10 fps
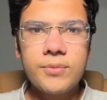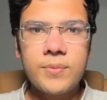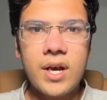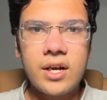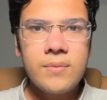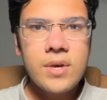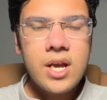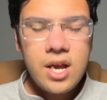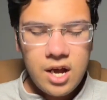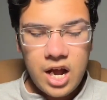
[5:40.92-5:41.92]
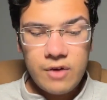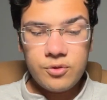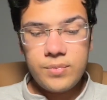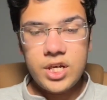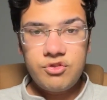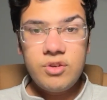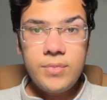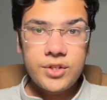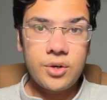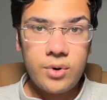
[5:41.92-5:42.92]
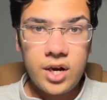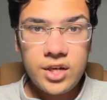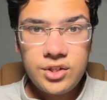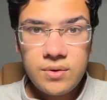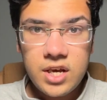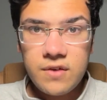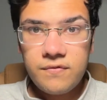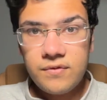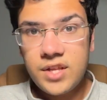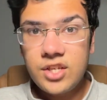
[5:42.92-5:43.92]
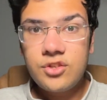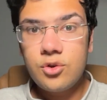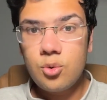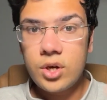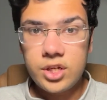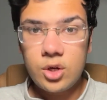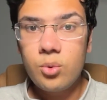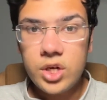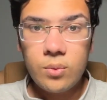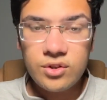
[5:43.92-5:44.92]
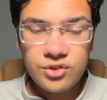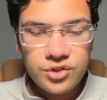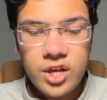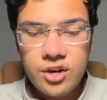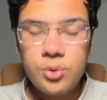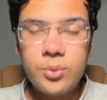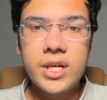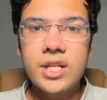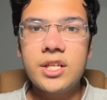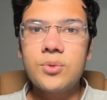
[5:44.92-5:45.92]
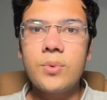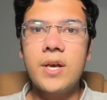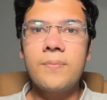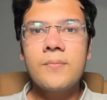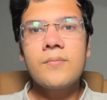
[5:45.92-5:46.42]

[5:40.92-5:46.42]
back. I would be extremely surprised if these two are the only ones that are doing it this way.